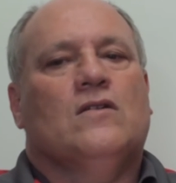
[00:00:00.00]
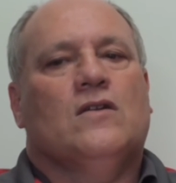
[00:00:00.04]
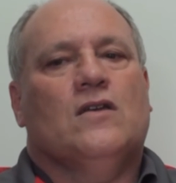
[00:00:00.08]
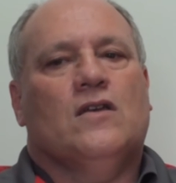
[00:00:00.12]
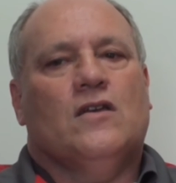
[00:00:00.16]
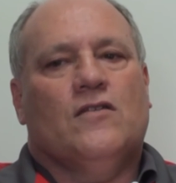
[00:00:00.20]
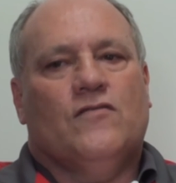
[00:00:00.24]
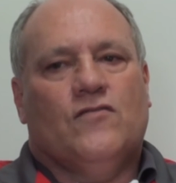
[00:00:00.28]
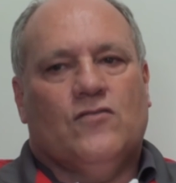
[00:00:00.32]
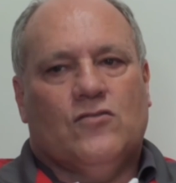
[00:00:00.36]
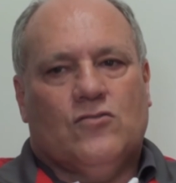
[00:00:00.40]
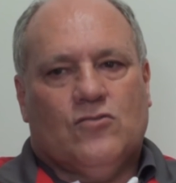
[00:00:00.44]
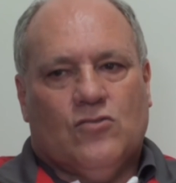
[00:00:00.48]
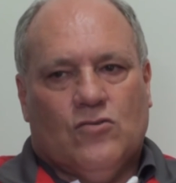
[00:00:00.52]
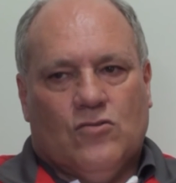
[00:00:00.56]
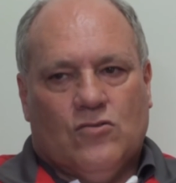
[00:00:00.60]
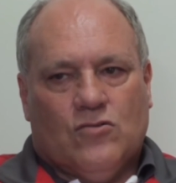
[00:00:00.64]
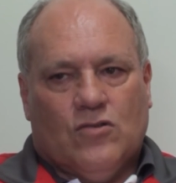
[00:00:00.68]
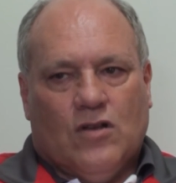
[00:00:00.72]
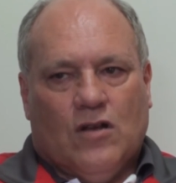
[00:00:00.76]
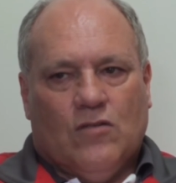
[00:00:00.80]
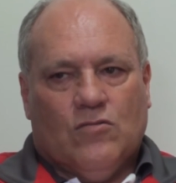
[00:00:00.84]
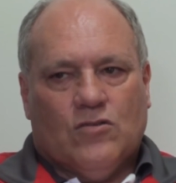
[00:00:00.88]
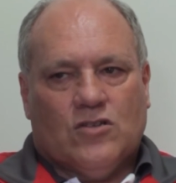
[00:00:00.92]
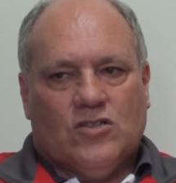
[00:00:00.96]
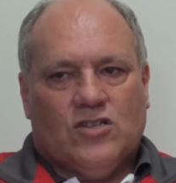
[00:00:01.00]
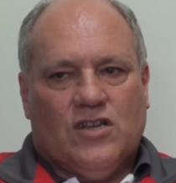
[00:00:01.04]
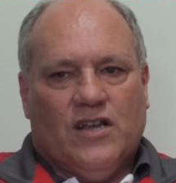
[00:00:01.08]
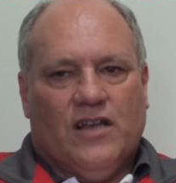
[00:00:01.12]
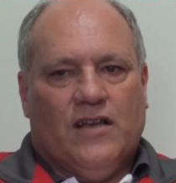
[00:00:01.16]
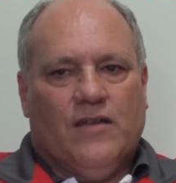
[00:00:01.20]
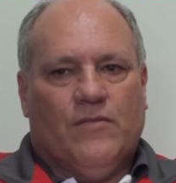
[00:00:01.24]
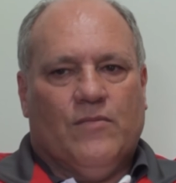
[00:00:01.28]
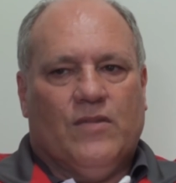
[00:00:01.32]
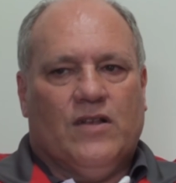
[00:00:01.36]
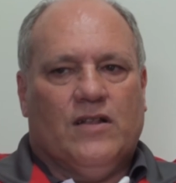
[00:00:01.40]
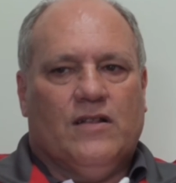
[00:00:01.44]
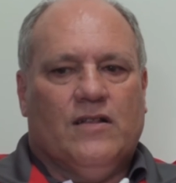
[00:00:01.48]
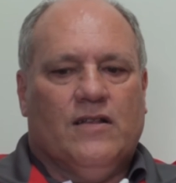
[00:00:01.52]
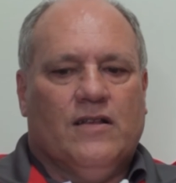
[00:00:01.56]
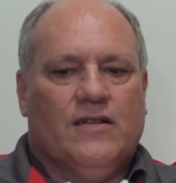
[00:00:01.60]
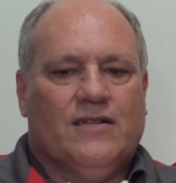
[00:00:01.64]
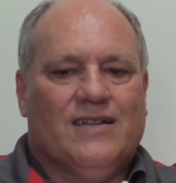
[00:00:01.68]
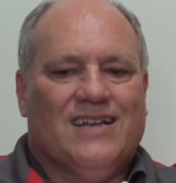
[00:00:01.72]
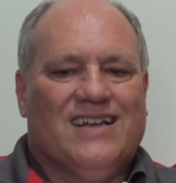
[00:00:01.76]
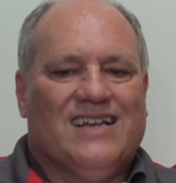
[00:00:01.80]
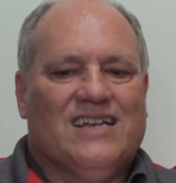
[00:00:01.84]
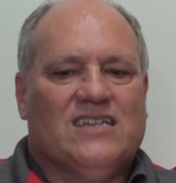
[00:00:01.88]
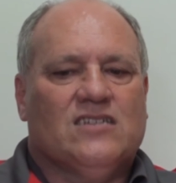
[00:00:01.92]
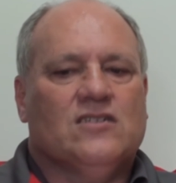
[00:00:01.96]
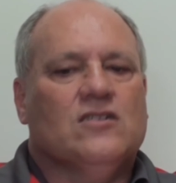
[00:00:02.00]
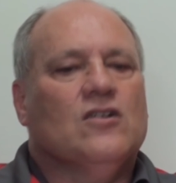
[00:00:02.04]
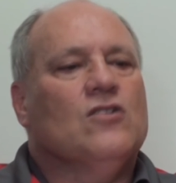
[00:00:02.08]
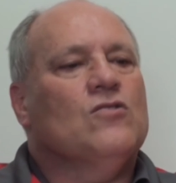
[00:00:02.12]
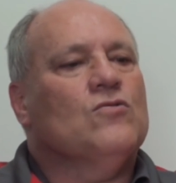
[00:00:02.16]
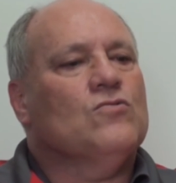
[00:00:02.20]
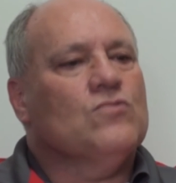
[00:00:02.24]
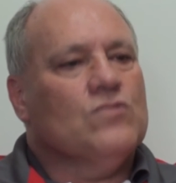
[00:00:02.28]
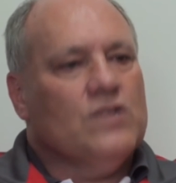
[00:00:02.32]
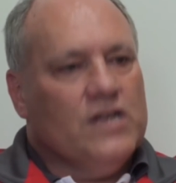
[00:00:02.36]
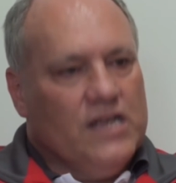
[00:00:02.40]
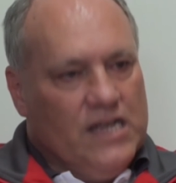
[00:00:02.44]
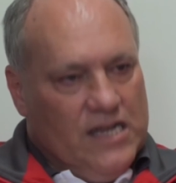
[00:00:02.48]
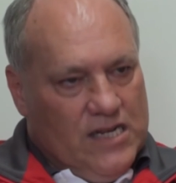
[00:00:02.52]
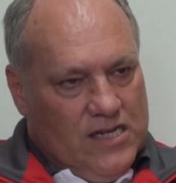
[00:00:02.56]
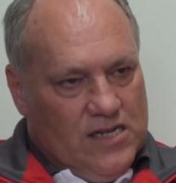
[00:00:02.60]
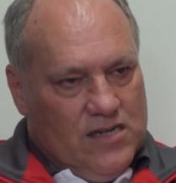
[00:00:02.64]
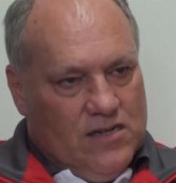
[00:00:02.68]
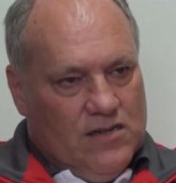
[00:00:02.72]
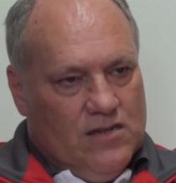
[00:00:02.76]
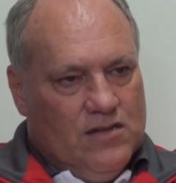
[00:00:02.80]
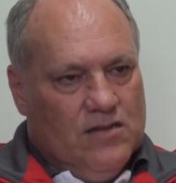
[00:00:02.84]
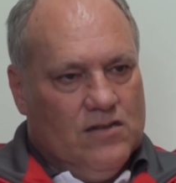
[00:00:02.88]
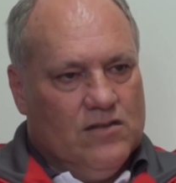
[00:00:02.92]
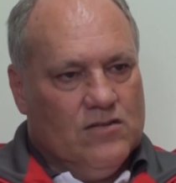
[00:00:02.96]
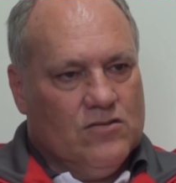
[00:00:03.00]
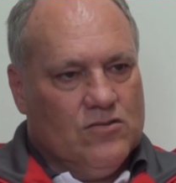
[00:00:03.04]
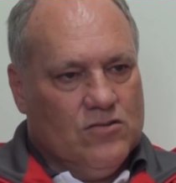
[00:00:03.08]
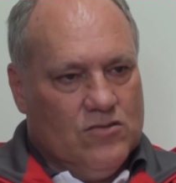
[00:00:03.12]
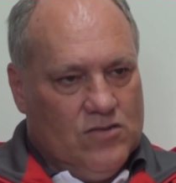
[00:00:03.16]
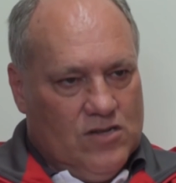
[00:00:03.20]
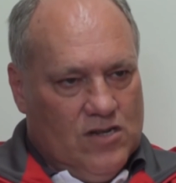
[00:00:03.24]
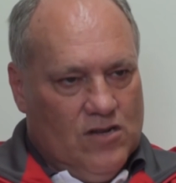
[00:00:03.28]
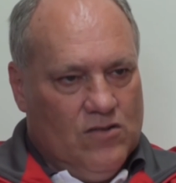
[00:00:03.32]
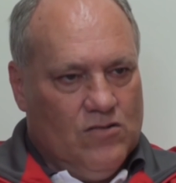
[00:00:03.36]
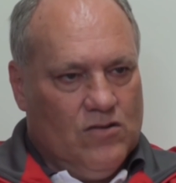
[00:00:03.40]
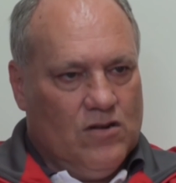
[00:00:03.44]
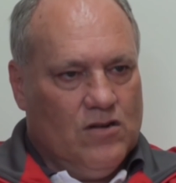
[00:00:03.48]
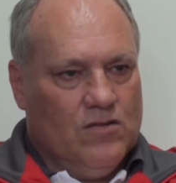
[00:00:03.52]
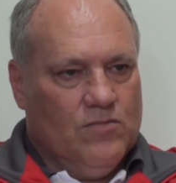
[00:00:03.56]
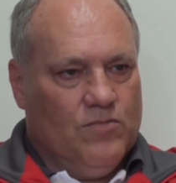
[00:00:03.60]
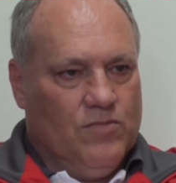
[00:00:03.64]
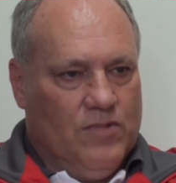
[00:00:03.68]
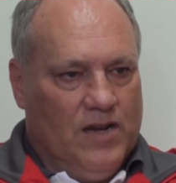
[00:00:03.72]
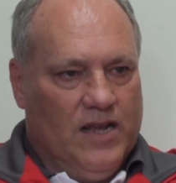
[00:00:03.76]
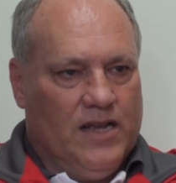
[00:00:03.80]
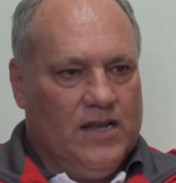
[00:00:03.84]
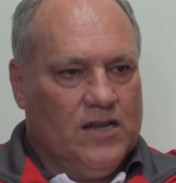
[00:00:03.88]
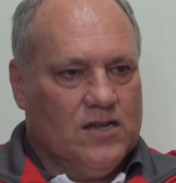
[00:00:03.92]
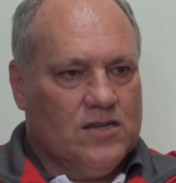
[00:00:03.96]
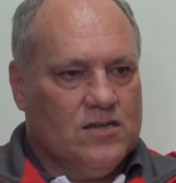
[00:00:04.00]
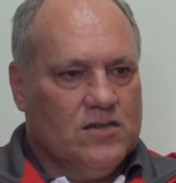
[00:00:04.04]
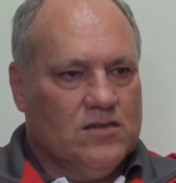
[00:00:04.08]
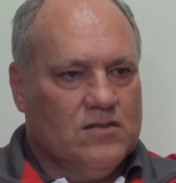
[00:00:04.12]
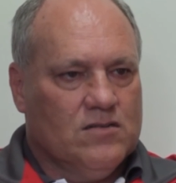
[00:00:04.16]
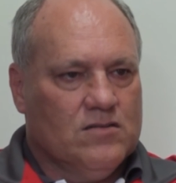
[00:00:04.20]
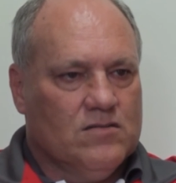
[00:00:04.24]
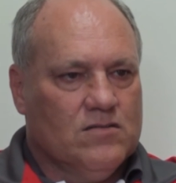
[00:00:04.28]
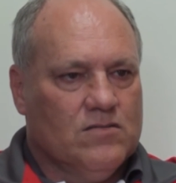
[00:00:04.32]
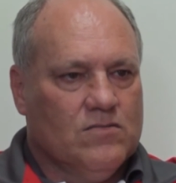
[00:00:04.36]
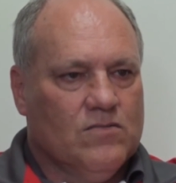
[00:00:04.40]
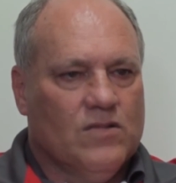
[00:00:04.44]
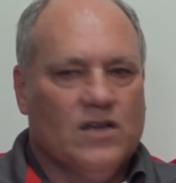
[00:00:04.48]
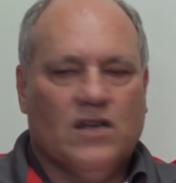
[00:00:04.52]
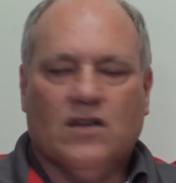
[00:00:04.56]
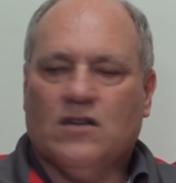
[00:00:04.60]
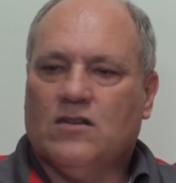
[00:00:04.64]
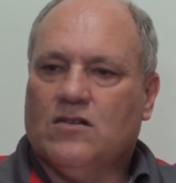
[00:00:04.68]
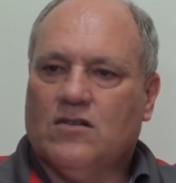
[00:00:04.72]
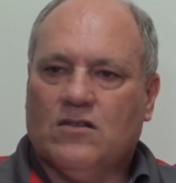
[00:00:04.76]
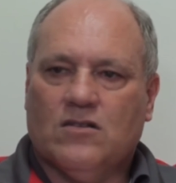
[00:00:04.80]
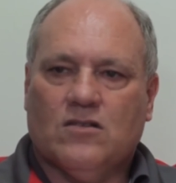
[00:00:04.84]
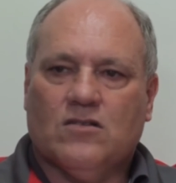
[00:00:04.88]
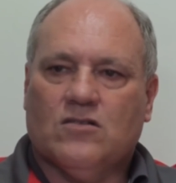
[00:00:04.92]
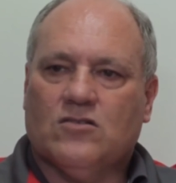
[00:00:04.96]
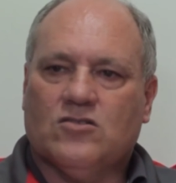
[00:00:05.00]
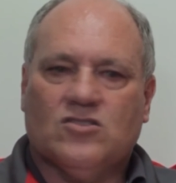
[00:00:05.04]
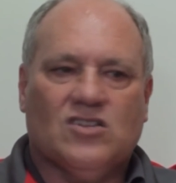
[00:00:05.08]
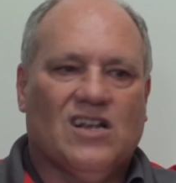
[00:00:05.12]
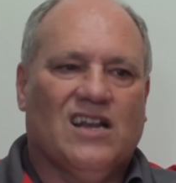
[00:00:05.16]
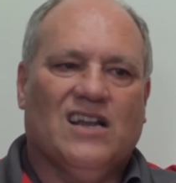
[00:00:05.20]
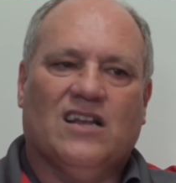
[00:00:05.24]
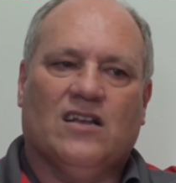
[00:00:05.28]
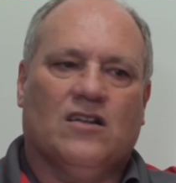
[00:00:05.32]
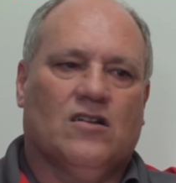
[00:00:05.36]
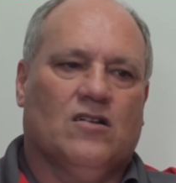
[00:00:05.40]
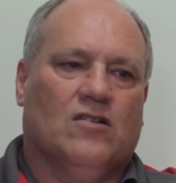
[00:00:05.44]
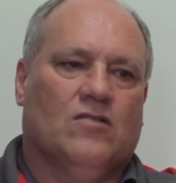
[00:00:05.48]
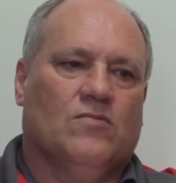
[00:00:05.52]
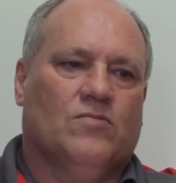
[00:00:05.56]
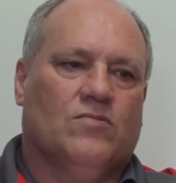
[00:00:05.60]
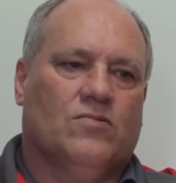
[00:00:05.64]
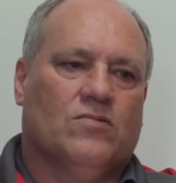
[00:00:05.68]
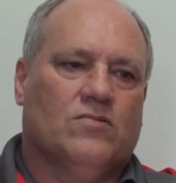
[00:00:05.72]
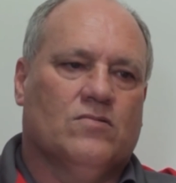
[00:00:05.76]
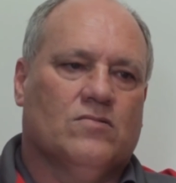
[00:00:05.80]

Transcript: If you talk to our chairman, there is no reason to sell to players. We are not a selling club.